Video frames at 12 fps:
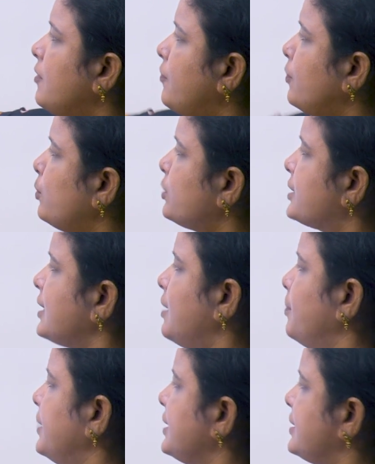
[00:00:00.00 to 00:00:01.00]
4
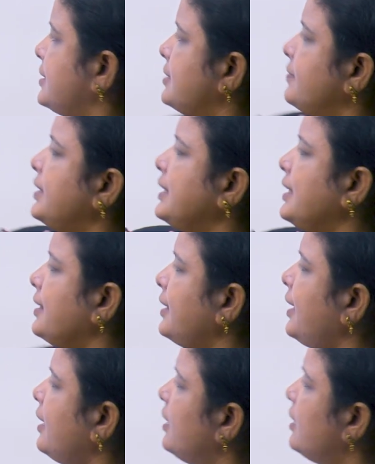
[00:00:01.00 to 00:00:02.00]
chambers. What are
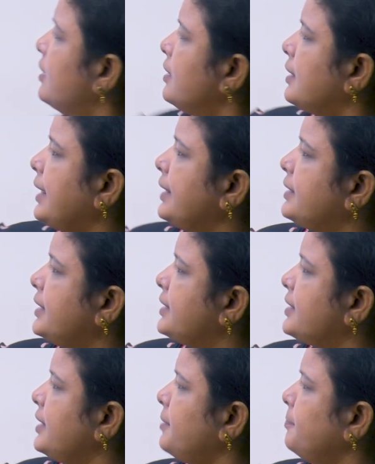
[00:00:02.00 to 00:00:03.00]
they? Right
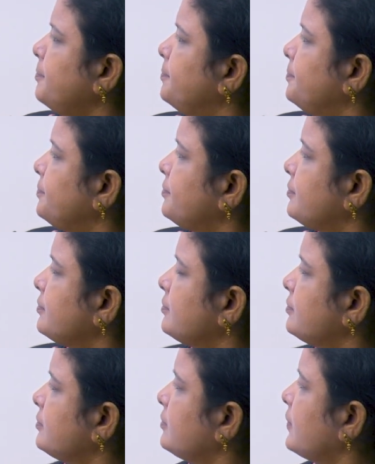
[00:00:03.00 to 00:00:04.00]
atrium,
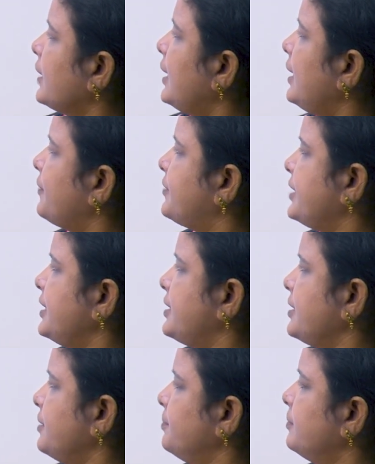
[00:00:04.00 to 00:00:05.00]
left
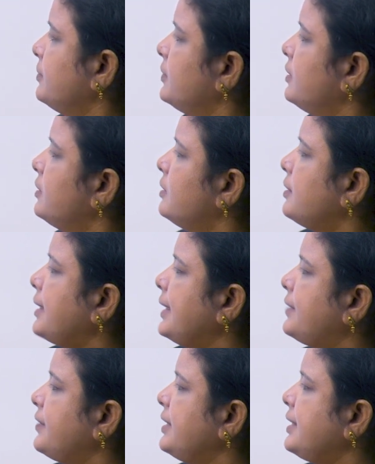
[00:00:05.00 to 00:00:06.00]
atrium,
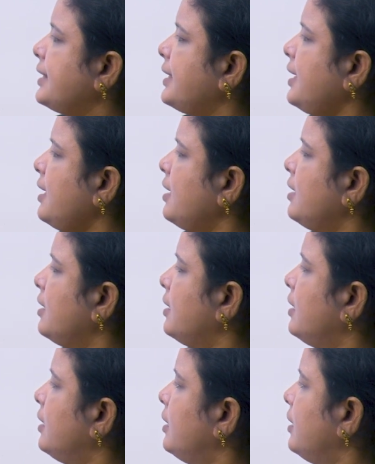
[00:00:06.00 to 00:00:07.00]
right ventricle,
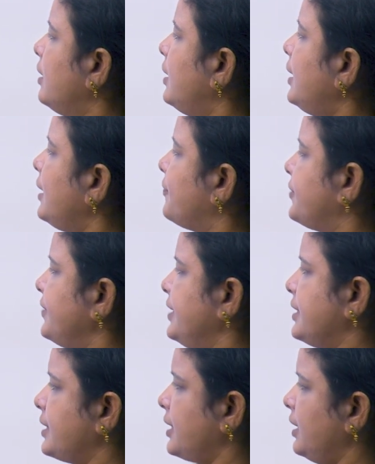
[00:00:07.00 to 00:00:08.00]
left
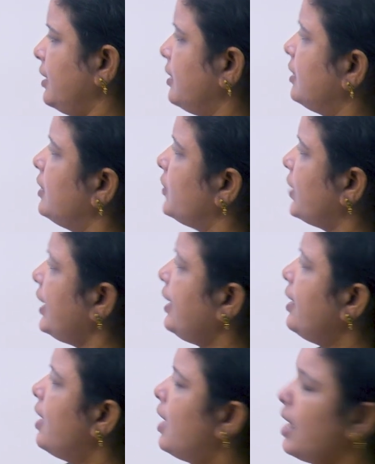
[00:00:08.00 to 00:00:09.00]
ventricle. Okay,
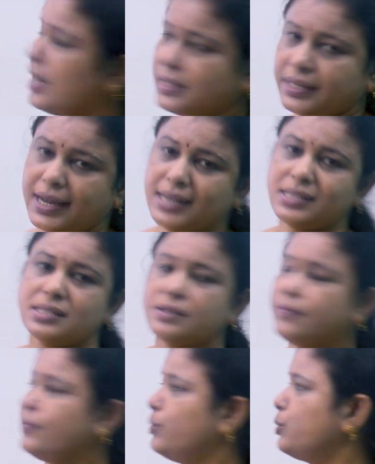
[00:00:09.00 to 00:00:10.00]
heart has
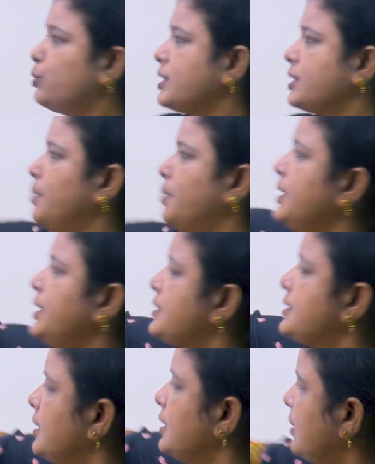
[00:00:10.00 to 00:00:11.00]
4 chambers
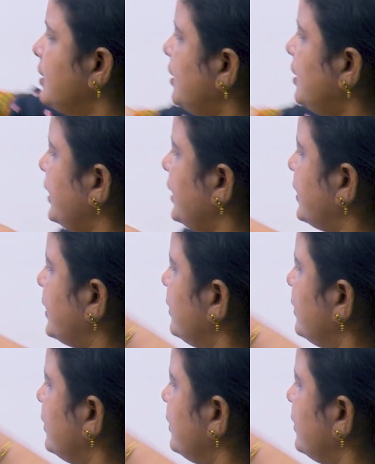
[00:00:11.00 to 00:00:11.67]
like,